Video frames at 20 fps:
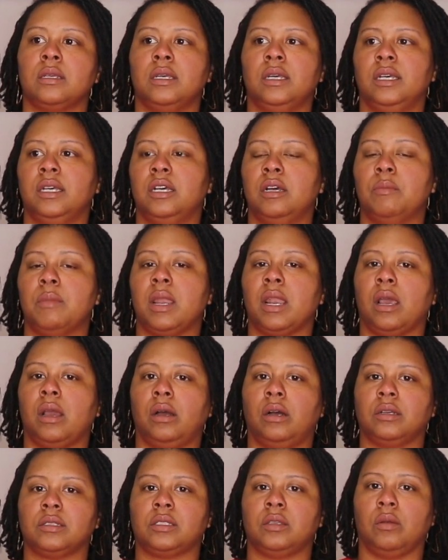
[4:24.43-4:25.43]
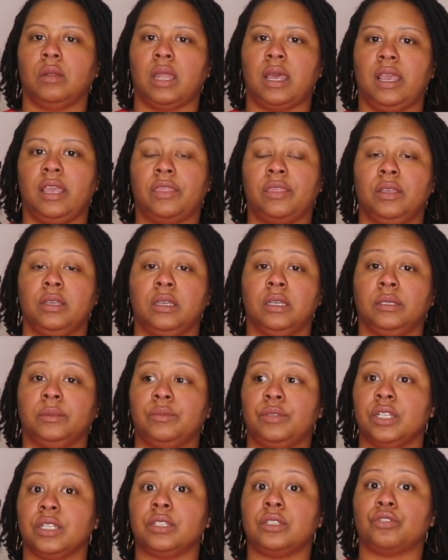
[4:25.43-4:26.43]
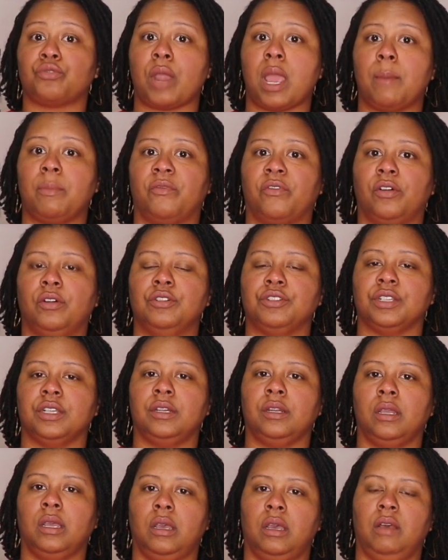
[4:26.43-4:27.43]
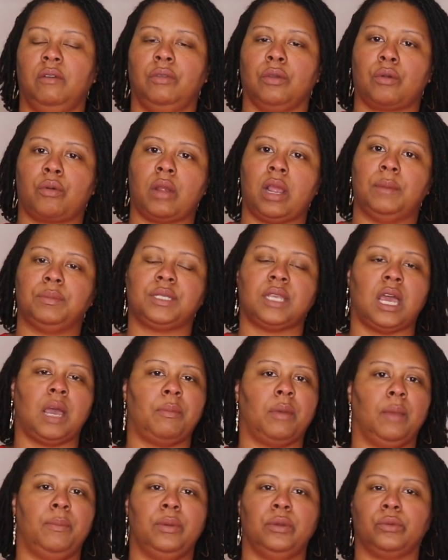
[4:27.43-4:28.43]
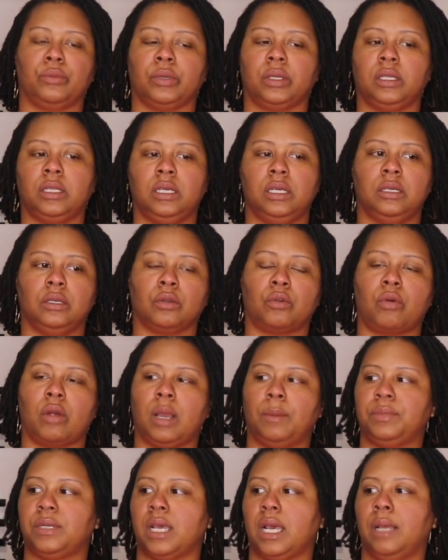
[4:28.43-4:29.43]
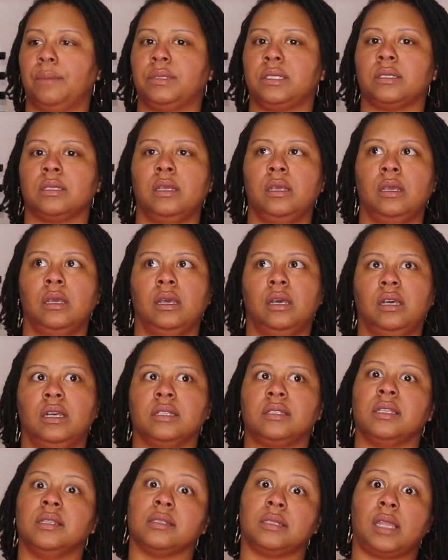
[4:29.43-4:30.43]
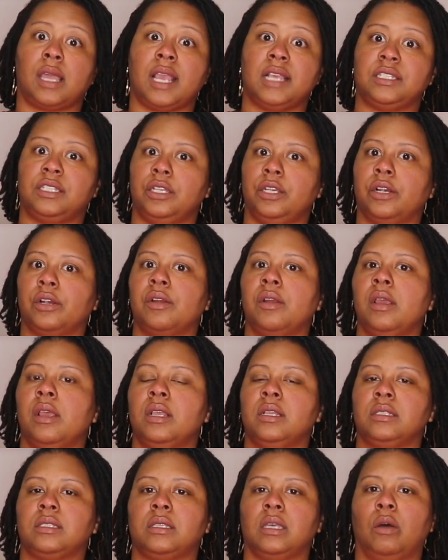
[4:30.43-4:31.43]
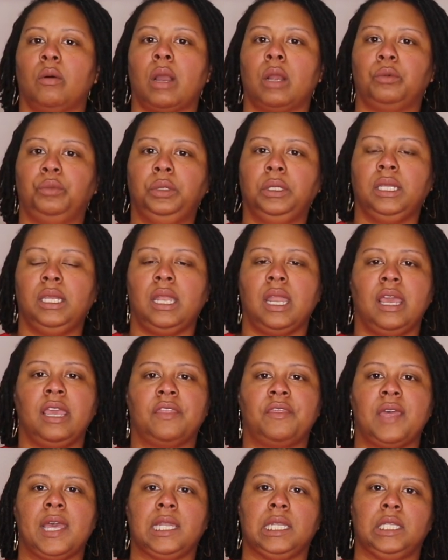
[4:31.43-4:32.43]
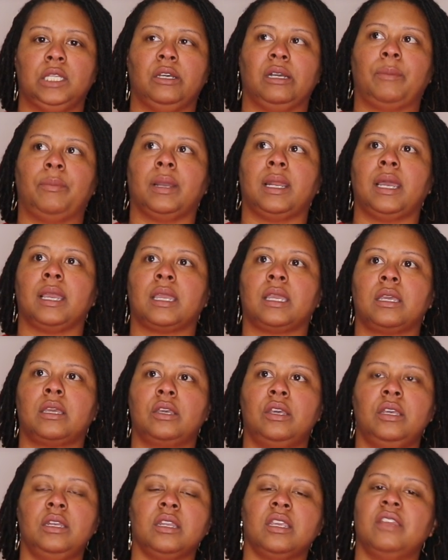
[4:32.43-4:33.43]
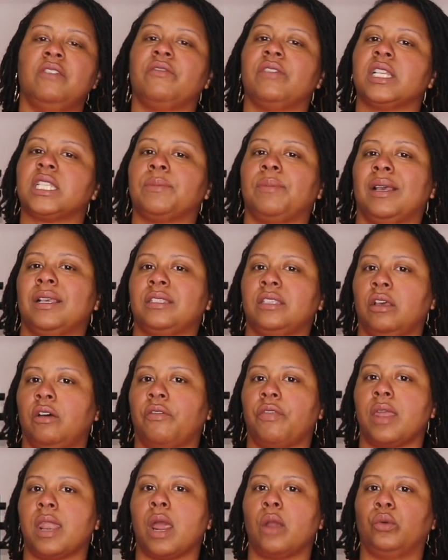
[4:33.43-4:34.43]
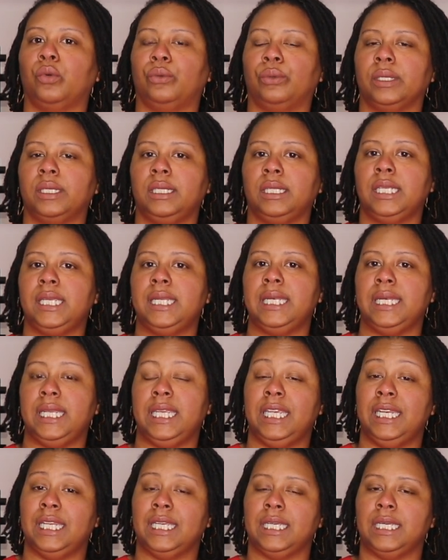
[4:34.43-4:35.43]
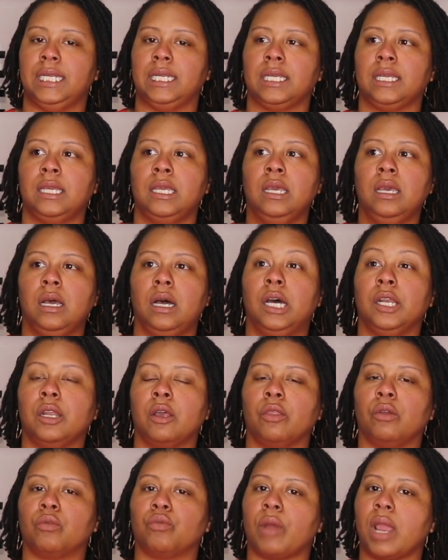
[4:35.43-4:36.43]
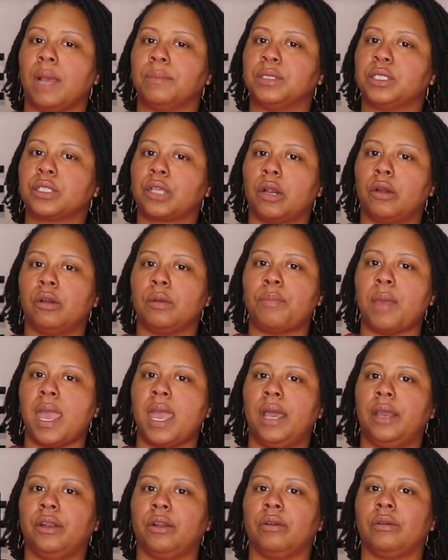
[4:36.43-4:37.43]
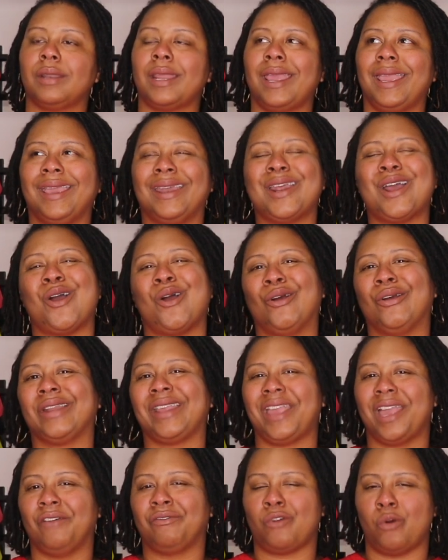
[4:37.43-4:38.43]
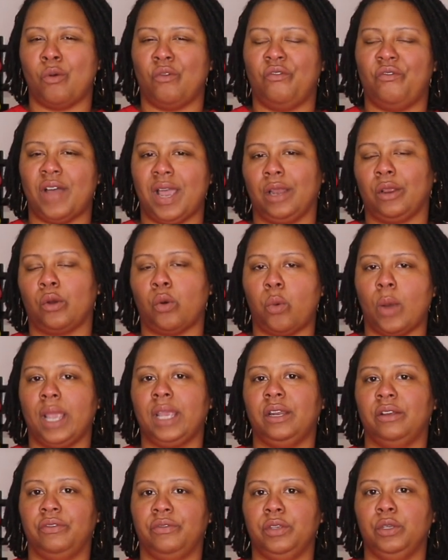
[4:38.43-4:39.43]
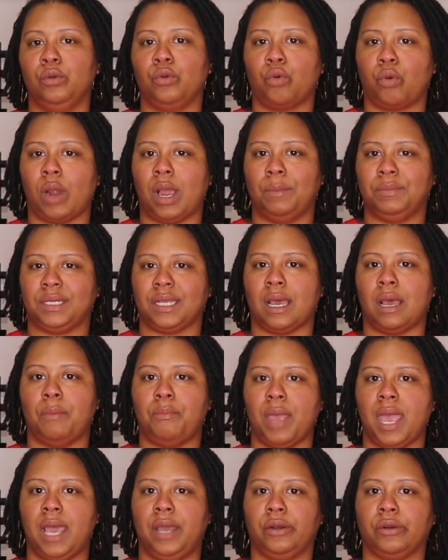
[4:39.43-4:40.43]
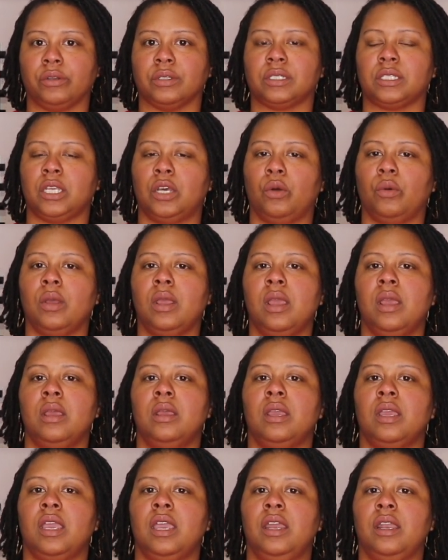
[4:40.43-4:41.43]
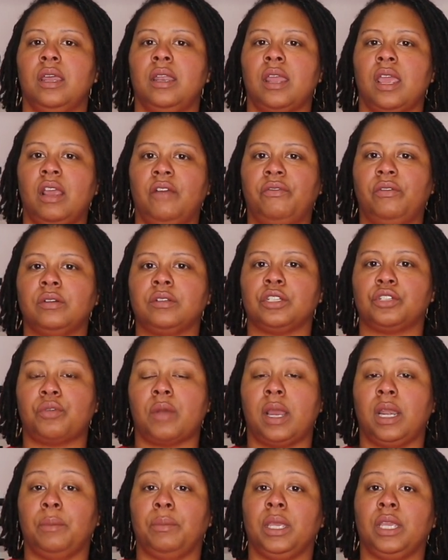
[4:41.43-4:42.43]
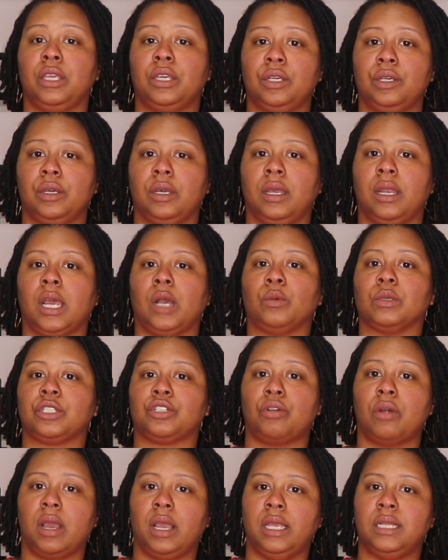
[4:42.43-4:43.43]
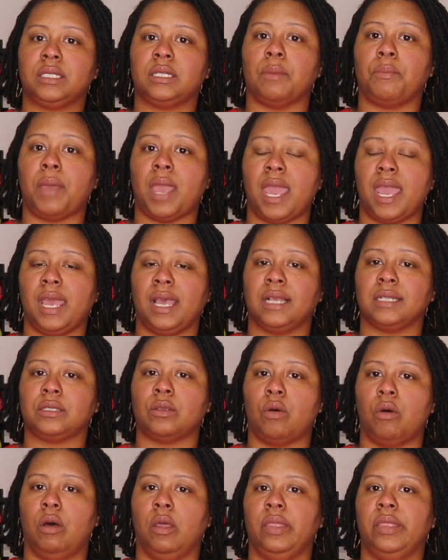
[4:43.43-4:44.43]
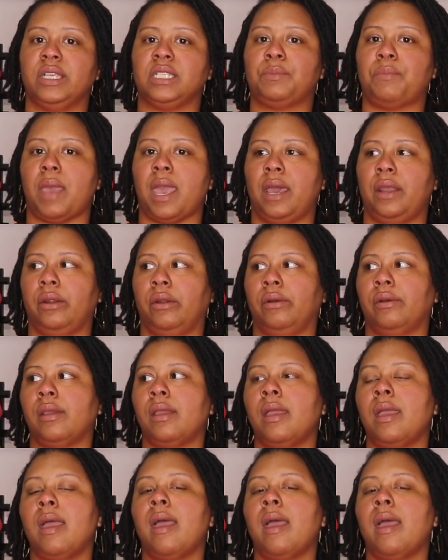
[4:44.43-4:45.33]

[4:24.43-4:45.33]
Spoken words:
And I also like the just strap version of the crop top. I've been really into crop tops since last year. So I really like that look, but I couldn't convince myself that I really needed another wrap skirt pattern. And I already have quite a few crop top patterns. So in an effort to try to be good, I was trying to pass on this pattern.